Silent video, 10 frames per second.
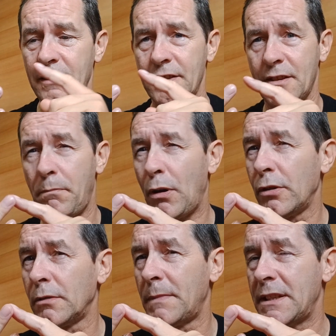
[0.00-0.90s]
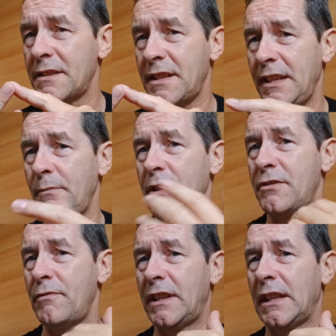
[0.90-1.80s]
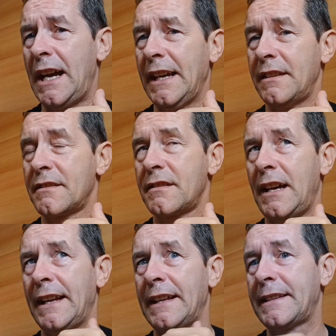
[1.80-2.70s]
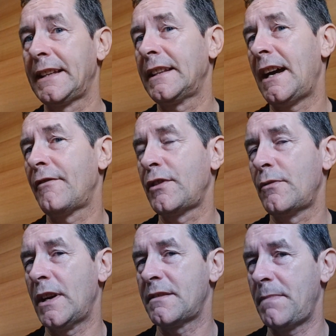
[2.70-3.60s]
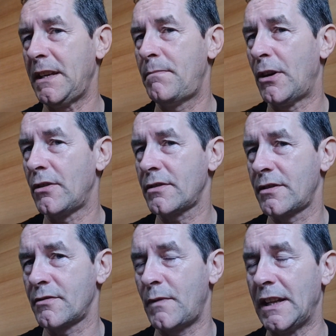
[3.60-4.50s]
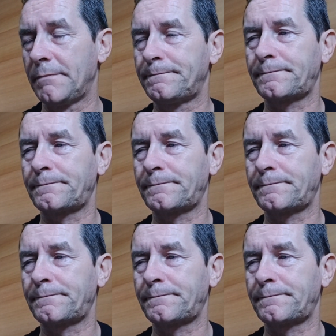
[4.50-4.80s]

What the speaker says: There's a Pullman seat which reclines, and I think they have USB ports as well.